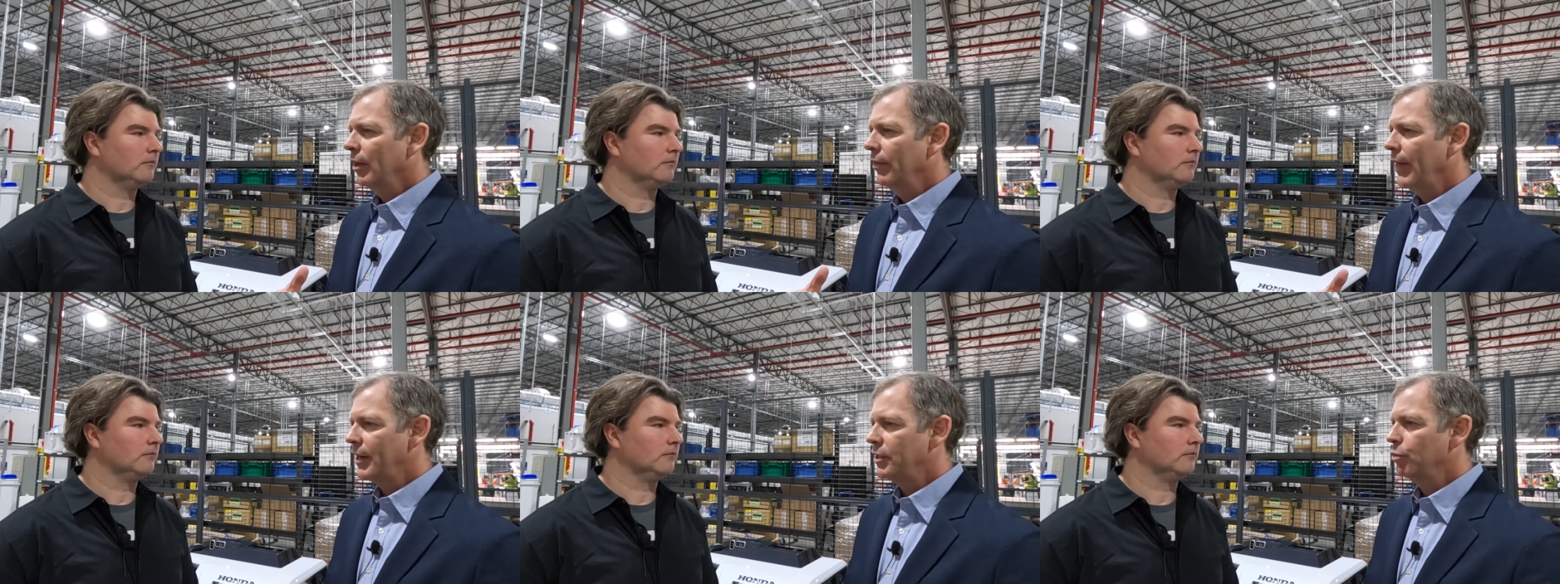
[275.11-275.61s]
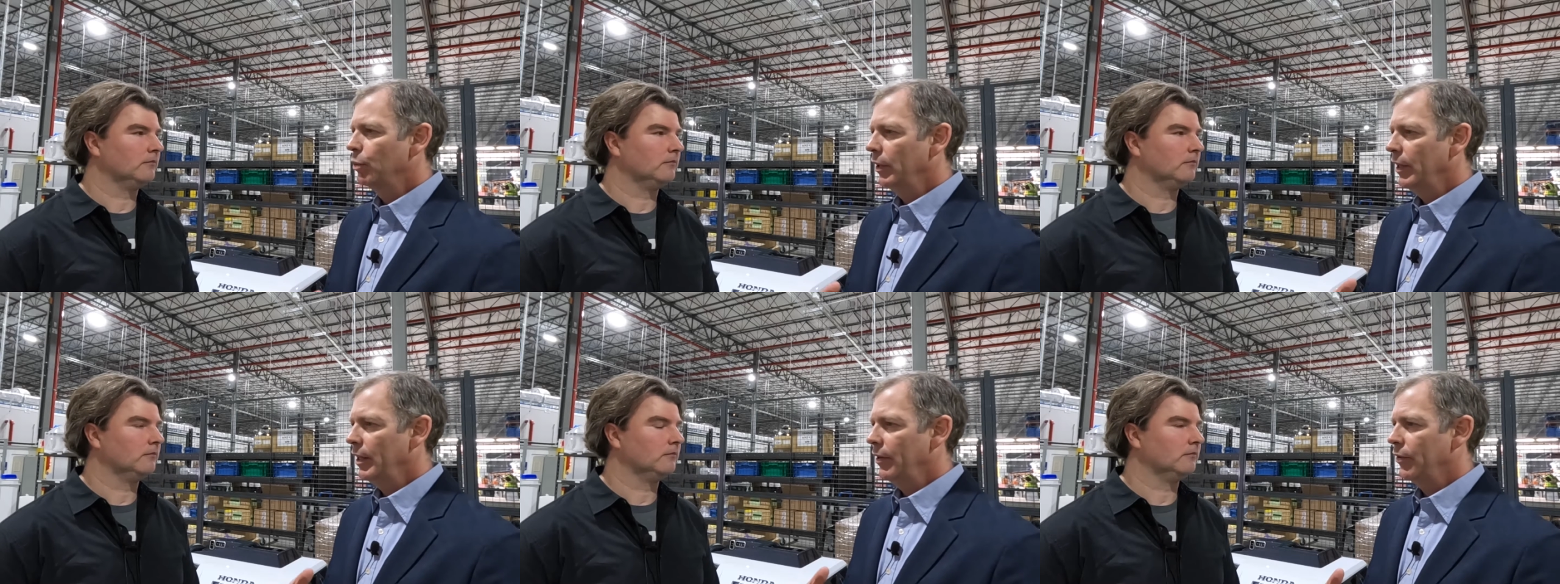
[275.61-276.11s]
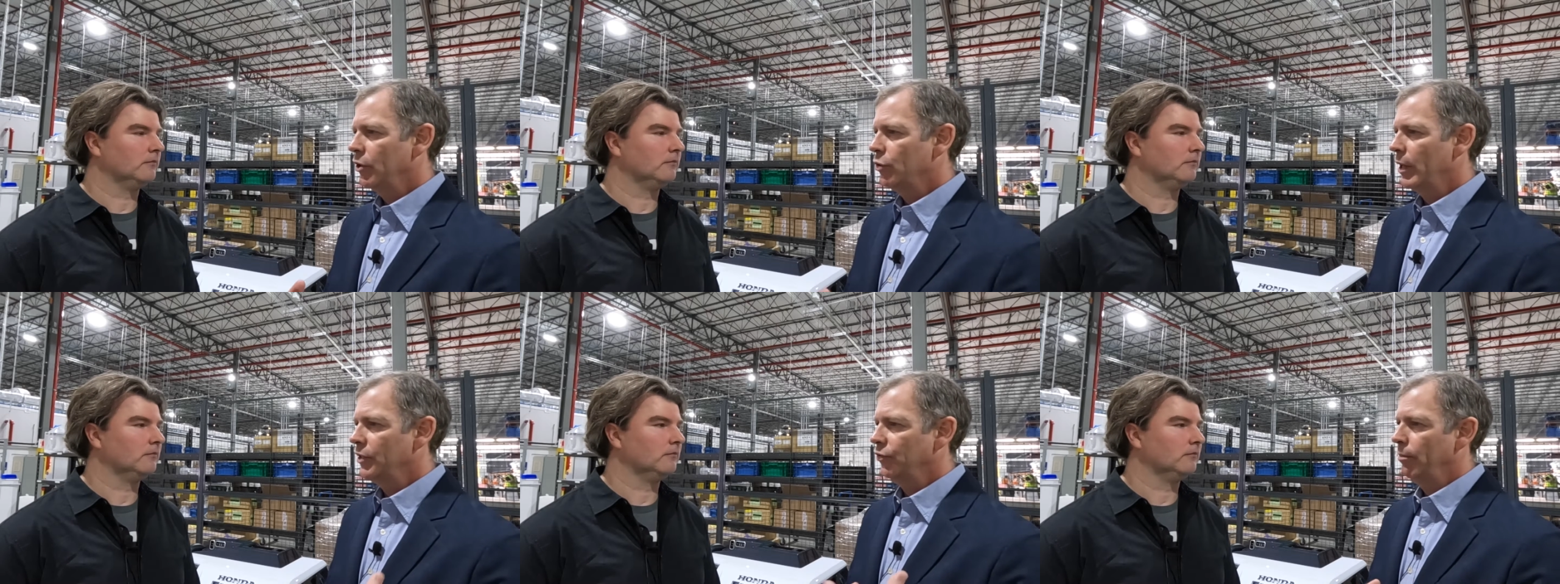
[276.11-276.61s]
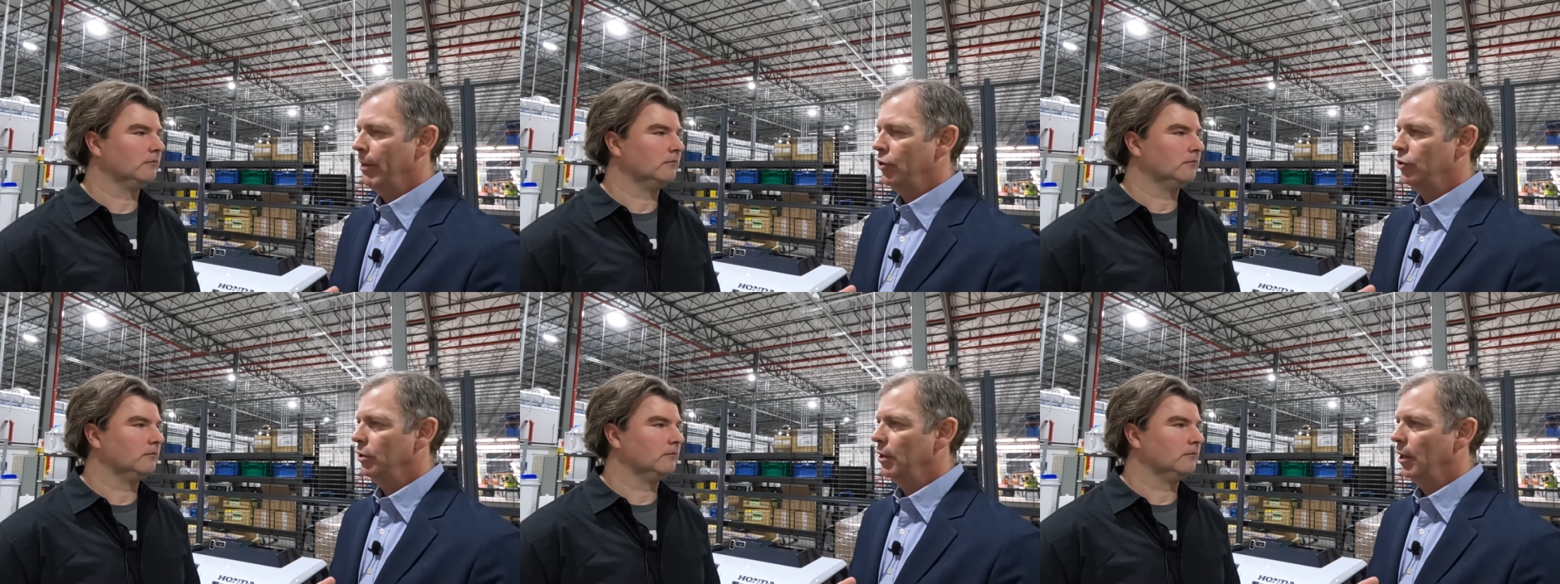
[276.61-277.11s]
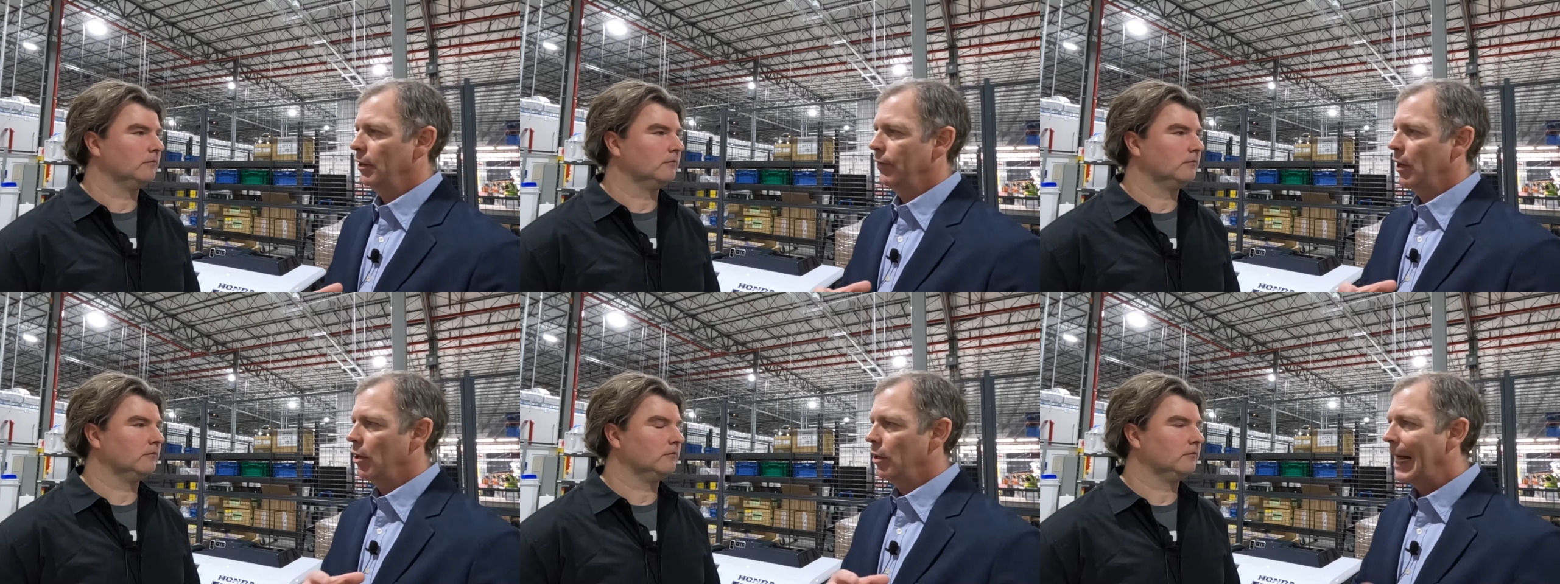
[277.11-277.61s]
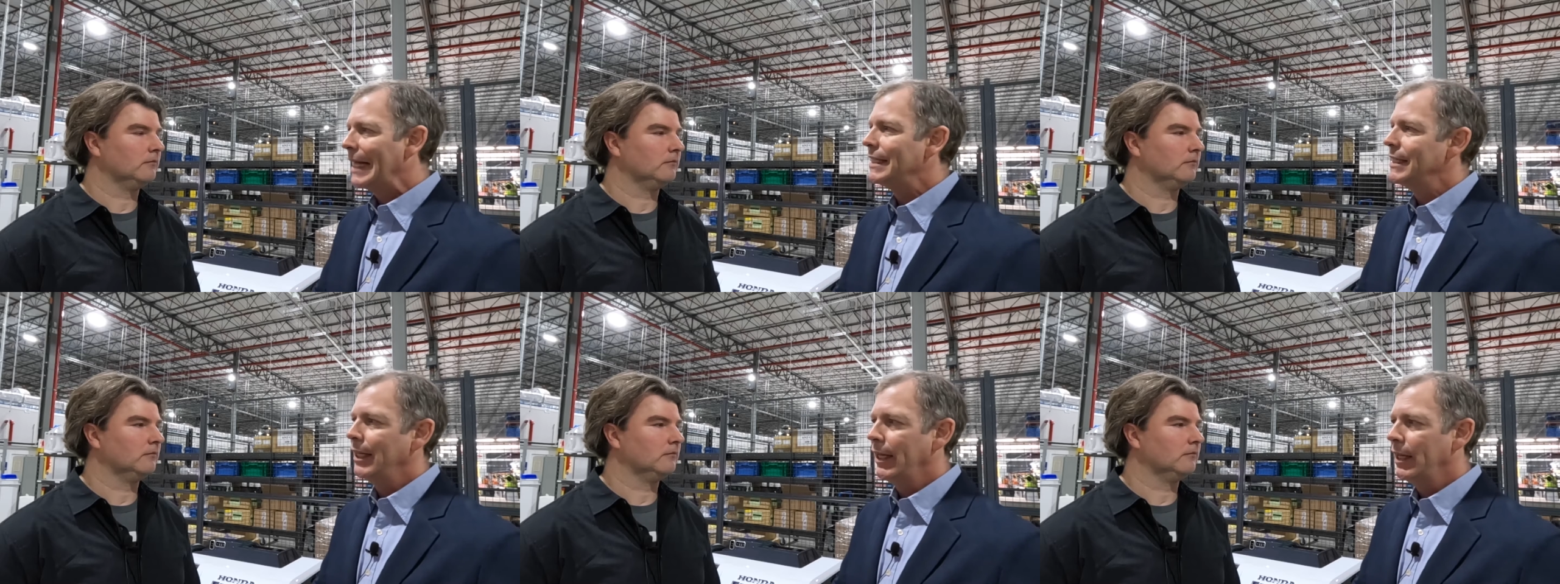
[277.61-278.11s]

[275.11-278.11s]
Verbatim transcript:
Speaker 1: that's really the transformation of our ICE